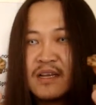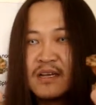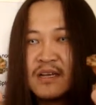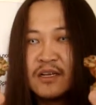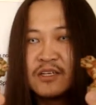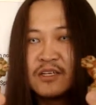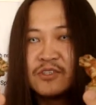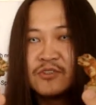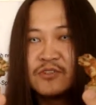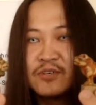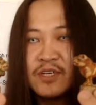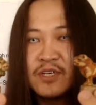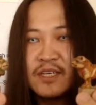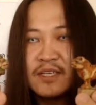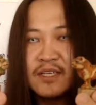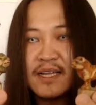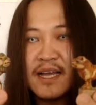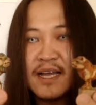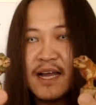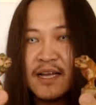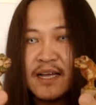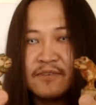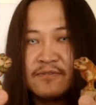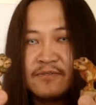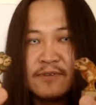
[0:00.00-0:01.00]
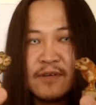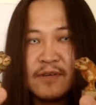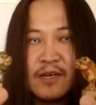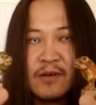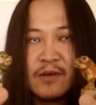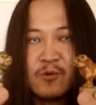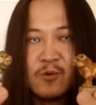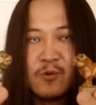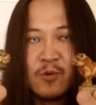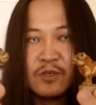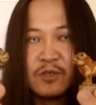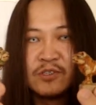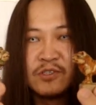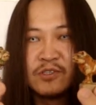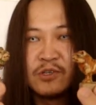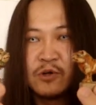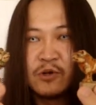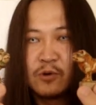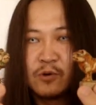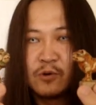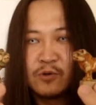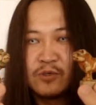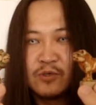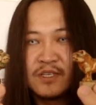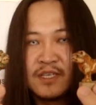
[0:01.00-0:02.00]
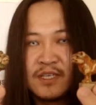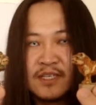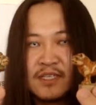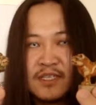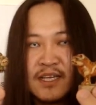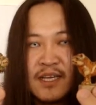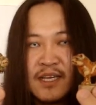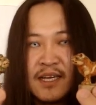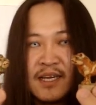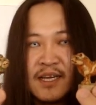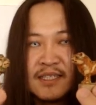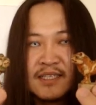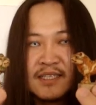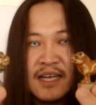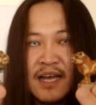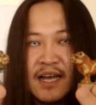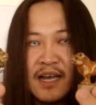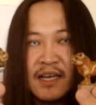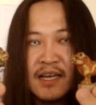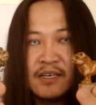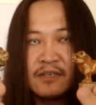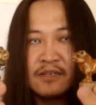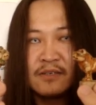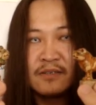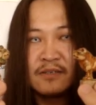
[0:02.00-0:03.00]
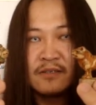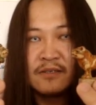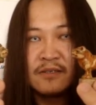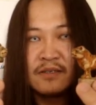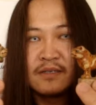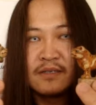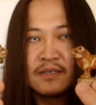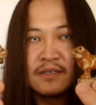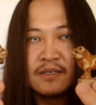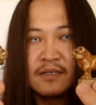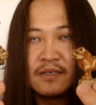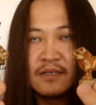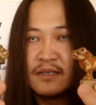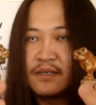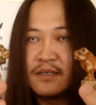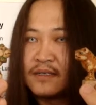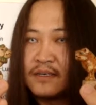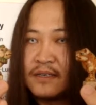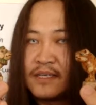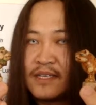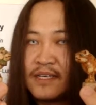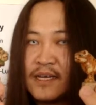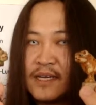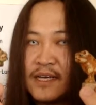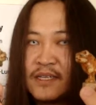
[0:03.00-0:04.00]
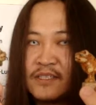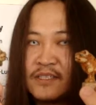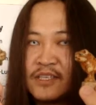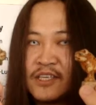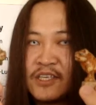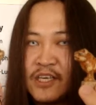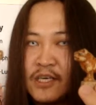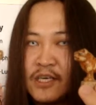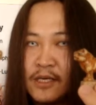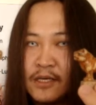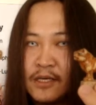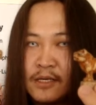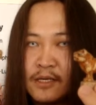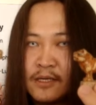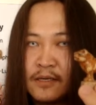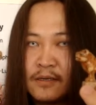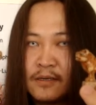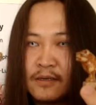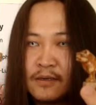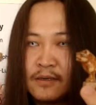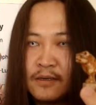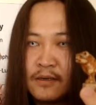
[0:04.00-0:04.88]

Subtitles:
In real life, everyone knows that tiger can kick